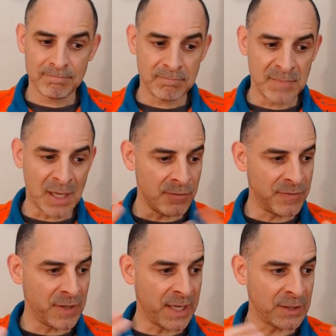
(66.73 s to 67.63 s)
now I
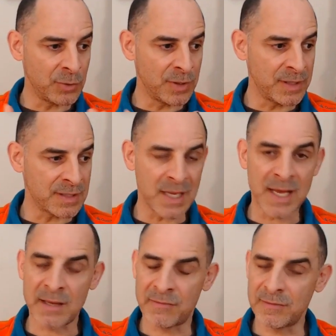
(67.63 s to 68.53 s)
feel like doing this
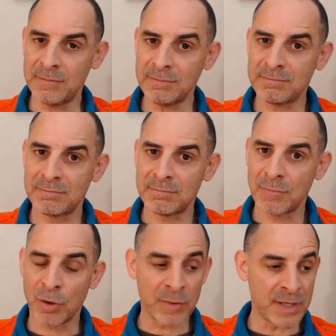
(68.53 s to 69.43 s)
live.
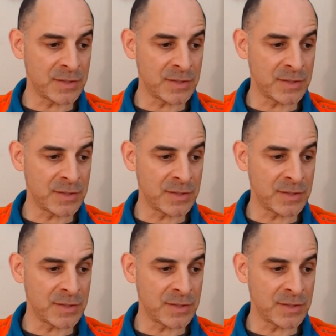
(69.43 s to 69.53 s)
Otherwise,